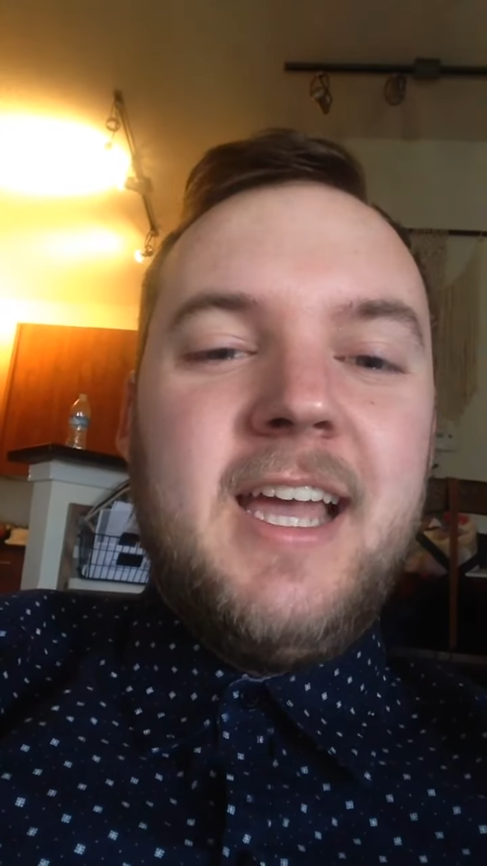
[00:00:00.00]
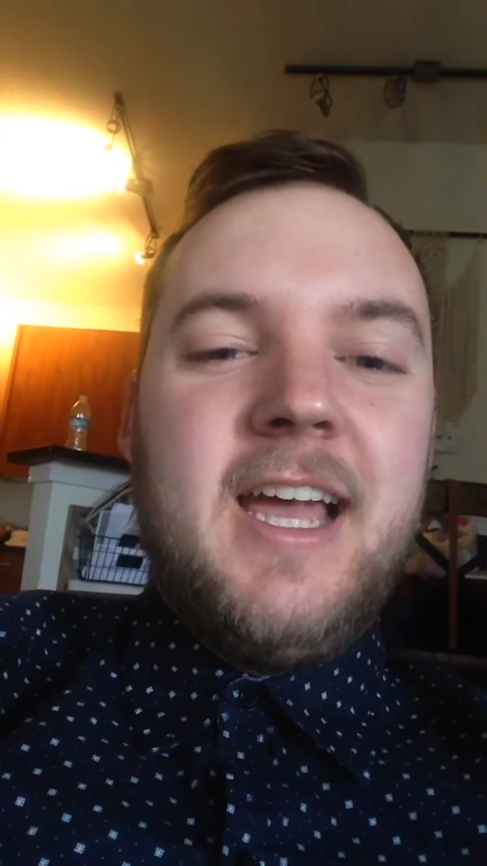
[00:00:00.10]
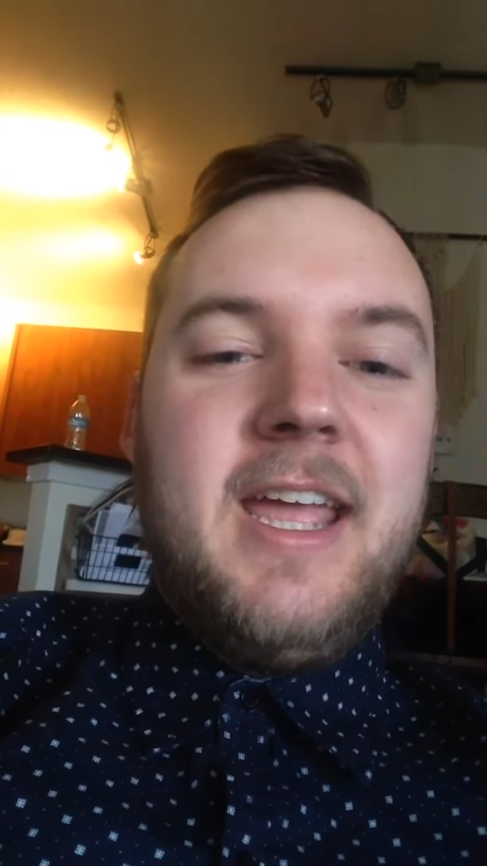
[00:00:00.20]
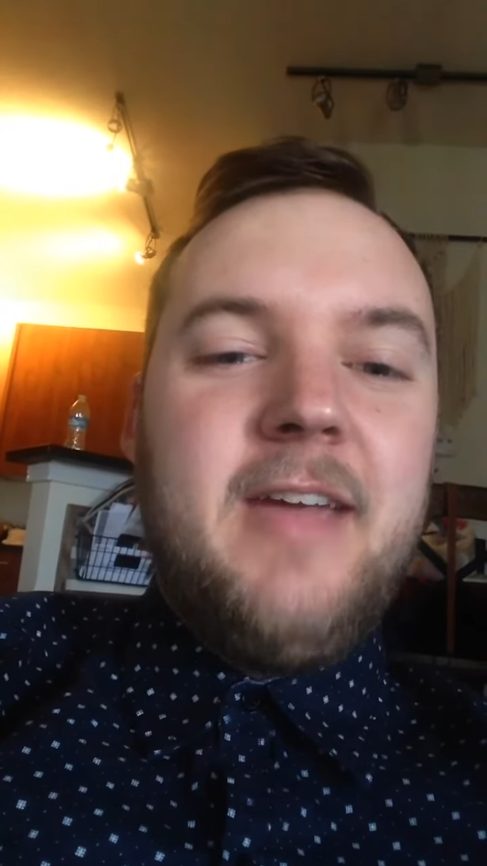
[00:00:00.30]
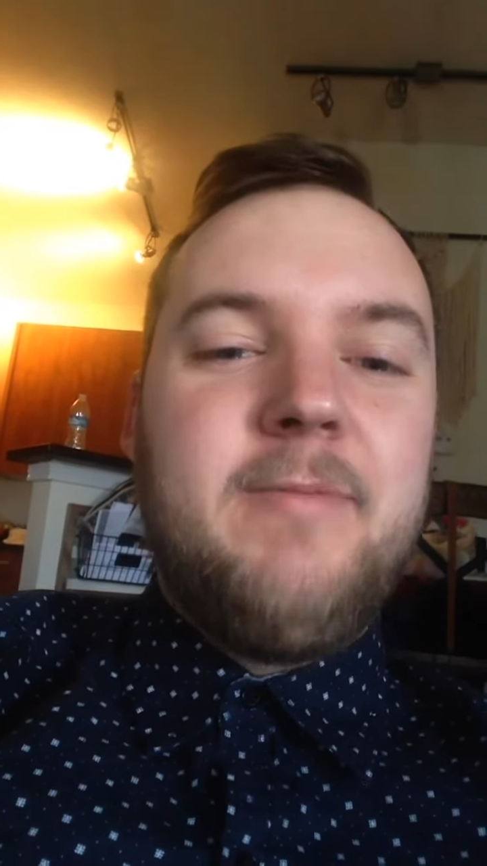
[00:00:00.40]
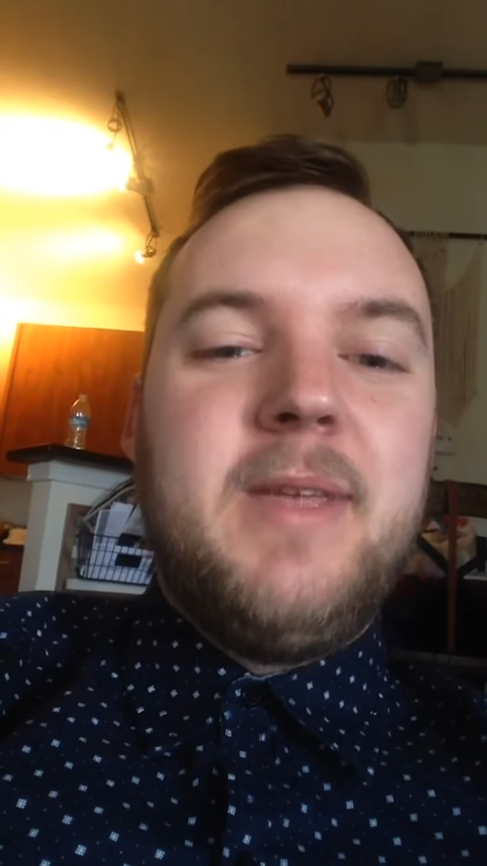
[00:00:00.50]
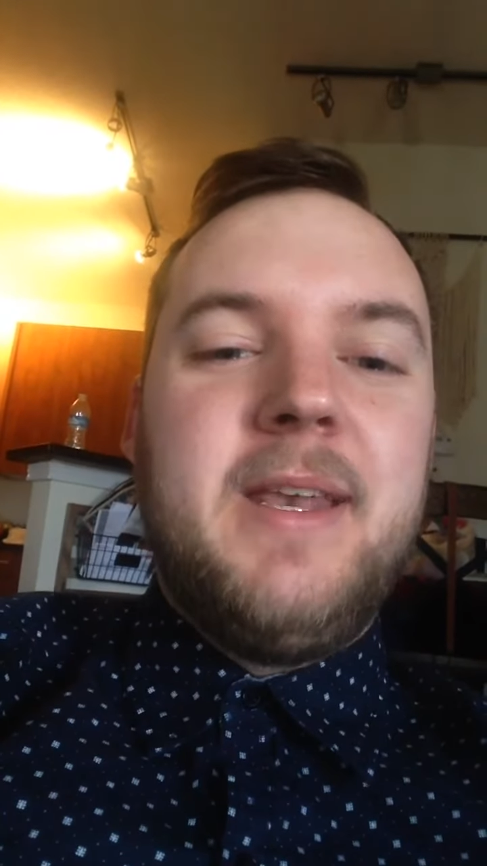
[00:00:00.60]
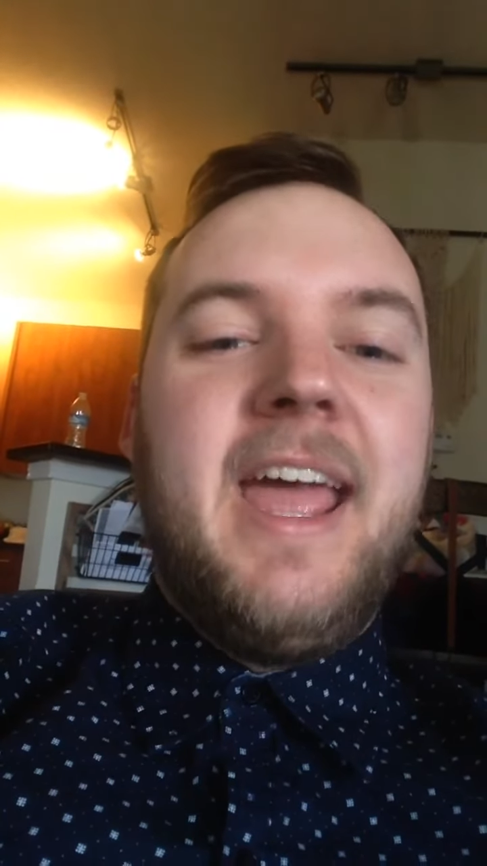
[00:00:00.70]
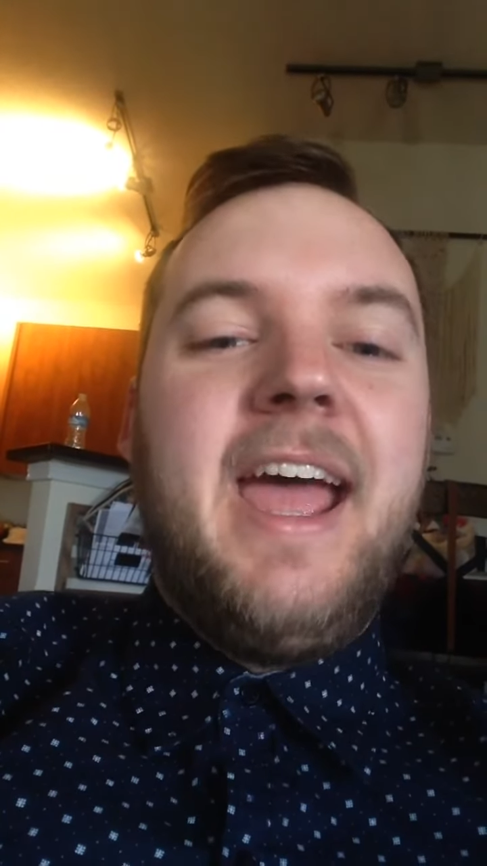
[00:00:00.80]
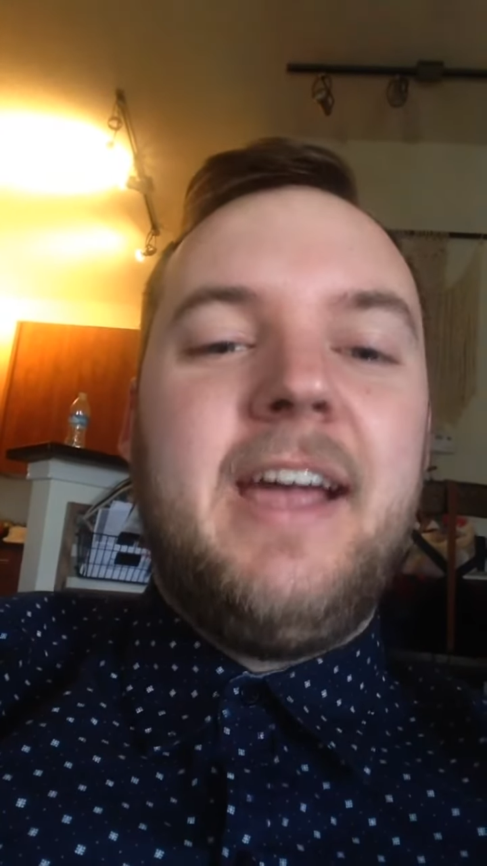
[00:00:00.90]
I have
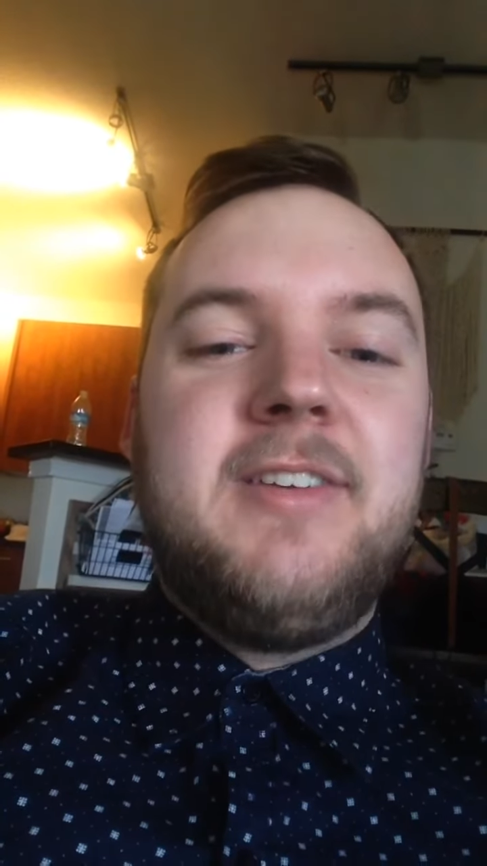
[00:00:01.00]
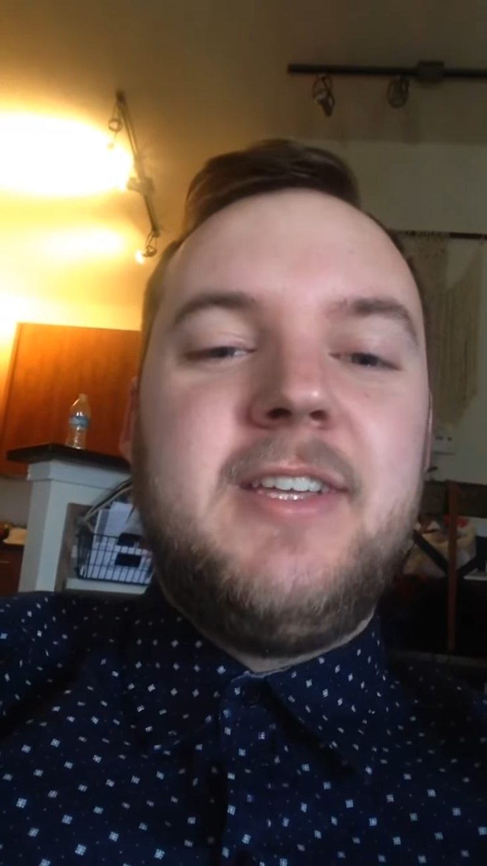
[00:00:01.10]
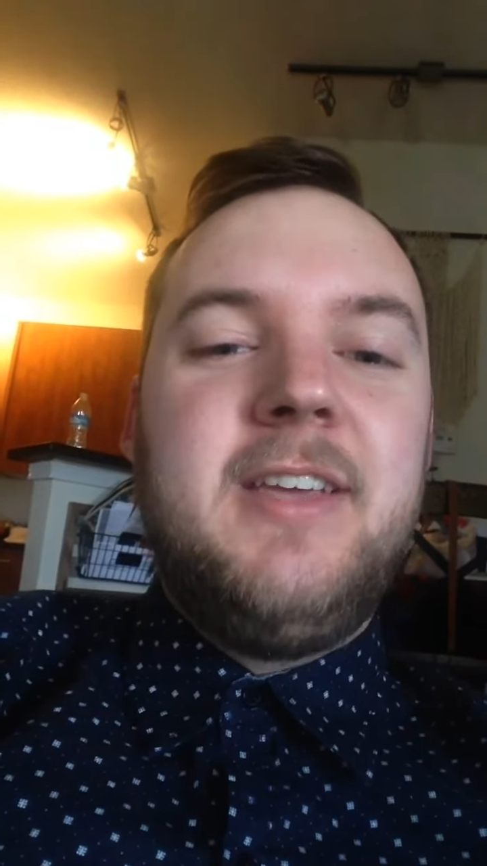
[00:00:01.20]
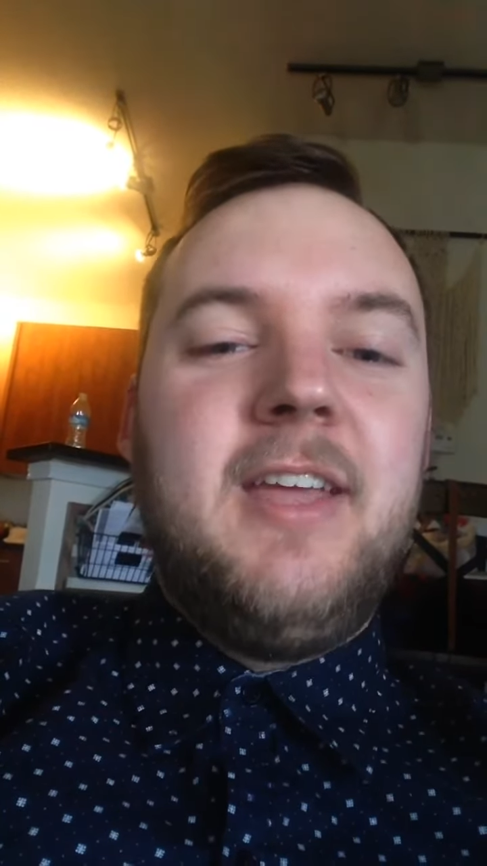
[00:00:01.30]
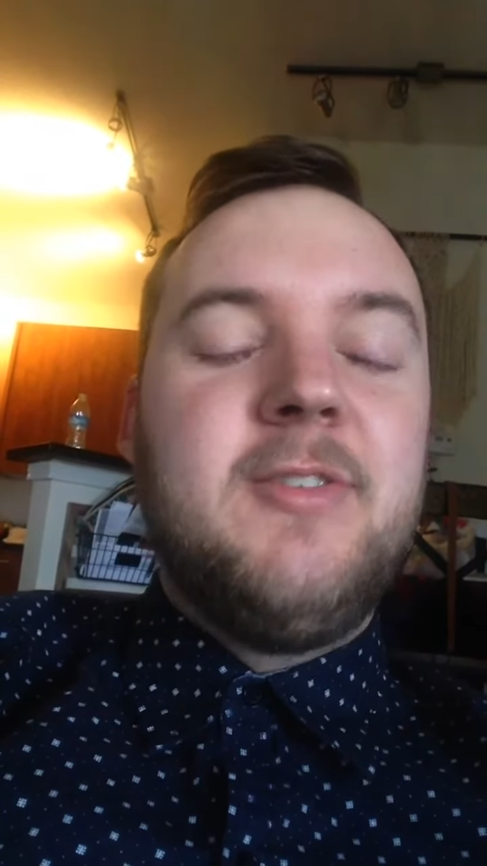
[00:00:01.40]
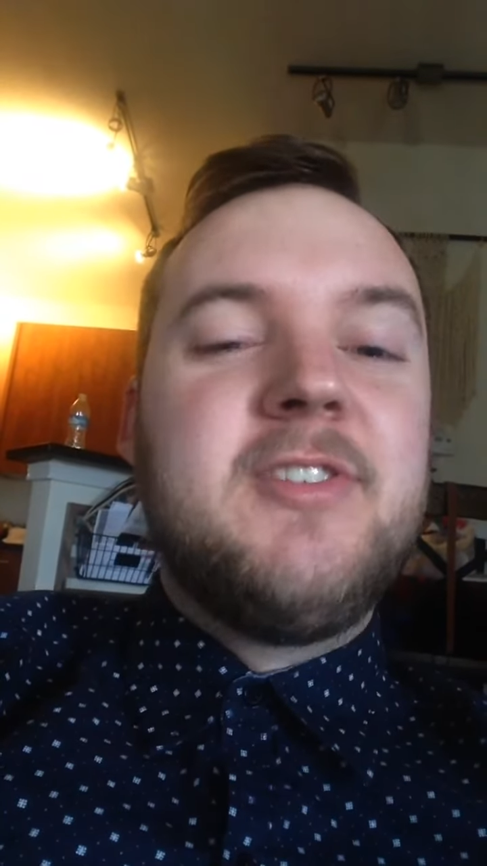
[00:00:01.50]
been acting in